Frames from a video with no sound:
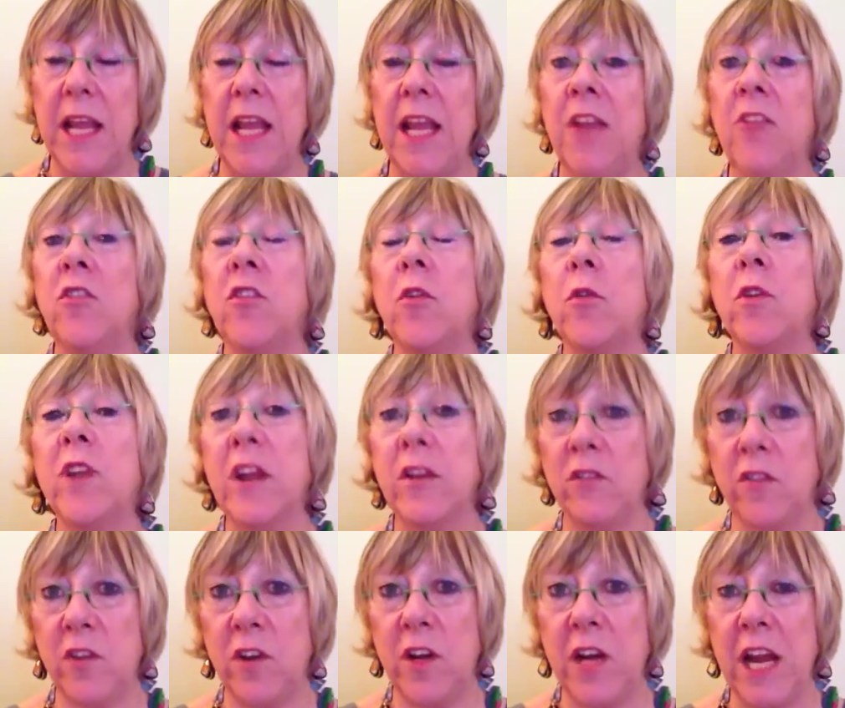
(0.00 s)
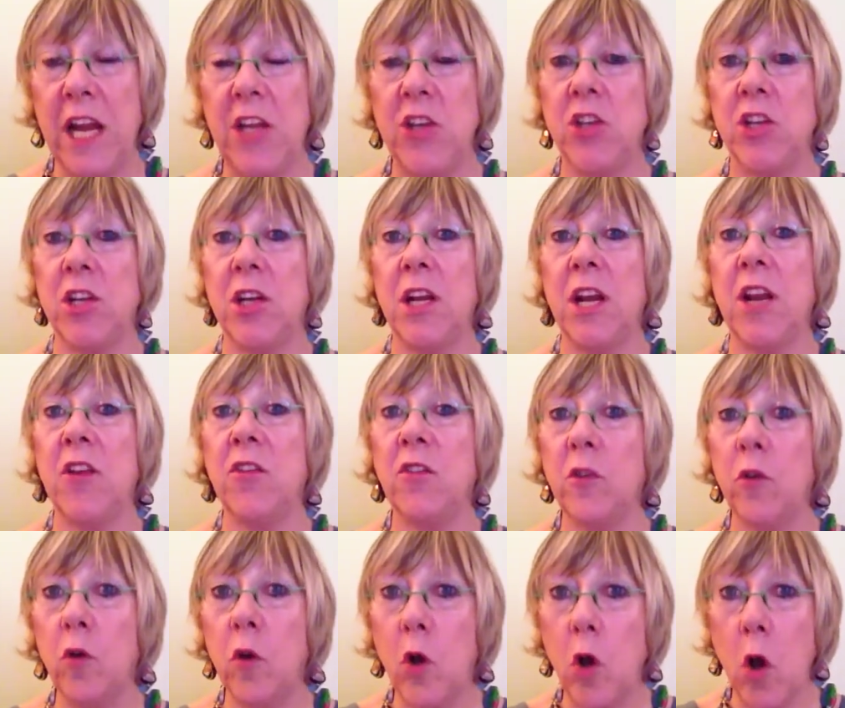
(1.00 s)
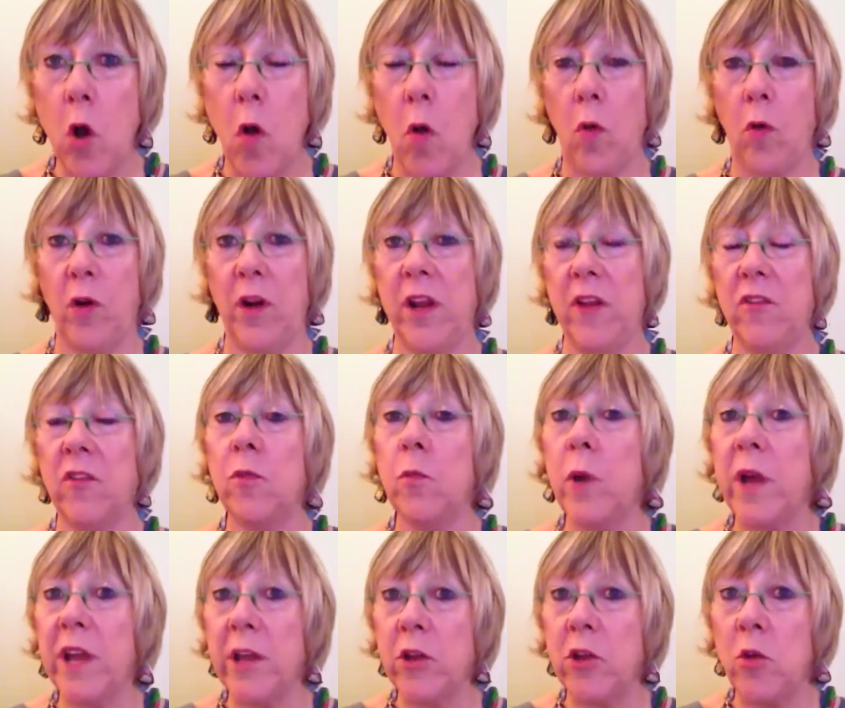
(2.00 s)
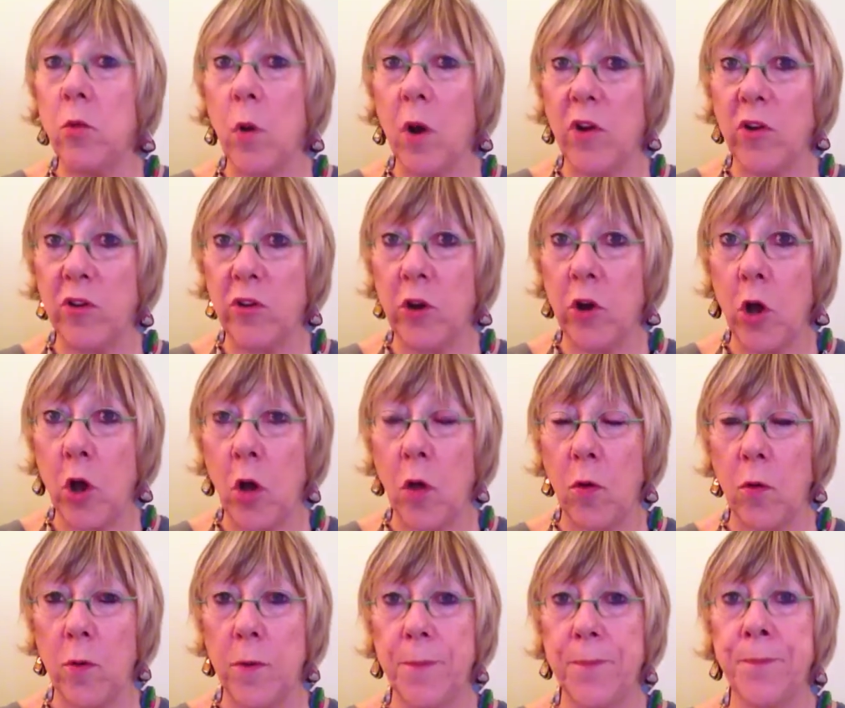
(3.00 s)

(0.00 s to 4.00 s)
It's your destination, it's your goal, it's where you want to go.